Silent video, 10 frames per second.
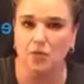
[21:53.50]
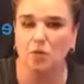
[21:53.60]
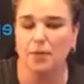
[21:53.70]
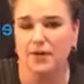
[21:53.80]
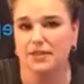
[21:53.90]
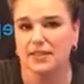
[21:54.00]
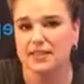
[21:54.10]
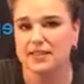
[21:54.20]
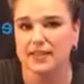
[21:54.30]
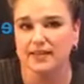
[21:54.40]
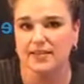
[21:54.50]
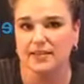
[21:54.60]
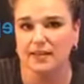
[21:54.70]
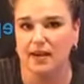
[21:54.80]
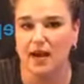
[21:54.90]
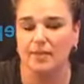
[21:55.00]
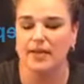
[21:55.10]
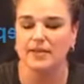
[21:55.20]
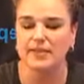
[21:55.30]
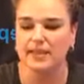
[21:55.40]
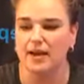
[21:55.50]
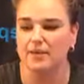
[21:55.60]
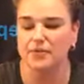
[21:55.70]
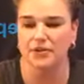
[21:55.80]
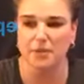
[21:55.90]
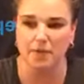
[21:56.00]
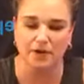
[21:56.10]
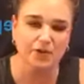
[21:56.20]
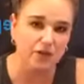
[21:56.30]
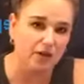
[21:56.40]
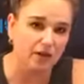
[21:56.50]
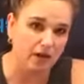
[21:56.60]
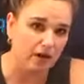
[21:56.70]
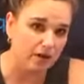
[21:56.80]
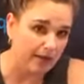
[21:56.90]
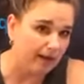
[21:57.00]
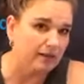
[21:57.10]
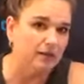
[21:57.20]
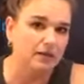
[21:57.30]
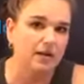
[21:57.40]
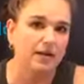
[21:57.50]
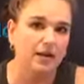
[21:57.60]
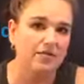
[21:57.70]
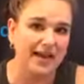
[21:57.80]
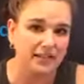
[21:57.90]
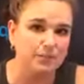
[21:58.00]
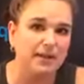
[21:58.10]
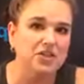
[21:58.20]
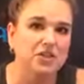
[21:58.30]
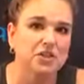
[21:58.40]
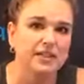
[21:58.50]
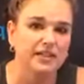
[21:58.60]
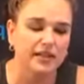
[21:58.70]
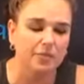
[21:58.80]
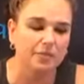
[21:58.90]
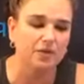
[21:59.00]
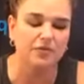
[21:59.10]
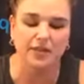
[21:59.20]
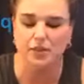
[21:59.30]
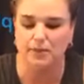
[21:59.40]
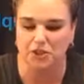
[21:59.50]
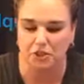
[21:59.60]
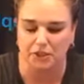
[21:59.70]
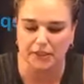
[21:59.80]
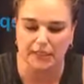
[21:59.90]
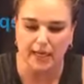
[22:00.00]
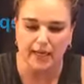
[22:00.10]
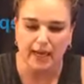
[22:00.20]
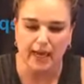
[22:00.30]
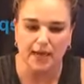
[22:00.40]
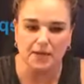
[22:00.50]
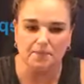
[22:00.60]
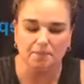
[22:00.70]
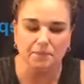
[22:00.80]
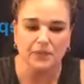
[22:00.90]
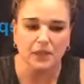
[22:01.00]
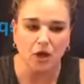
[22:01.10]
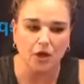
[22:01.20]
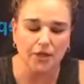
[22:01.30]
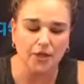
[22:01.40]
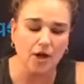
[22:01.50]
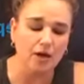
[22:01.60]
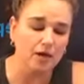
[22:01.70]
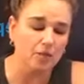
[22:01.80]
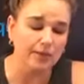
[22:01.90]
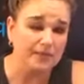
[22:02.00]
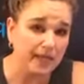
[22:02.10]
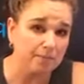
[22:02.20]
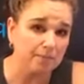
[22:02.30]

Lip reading: we'll post the details in the comments. There's a post about that special and a couple of other specials on our website,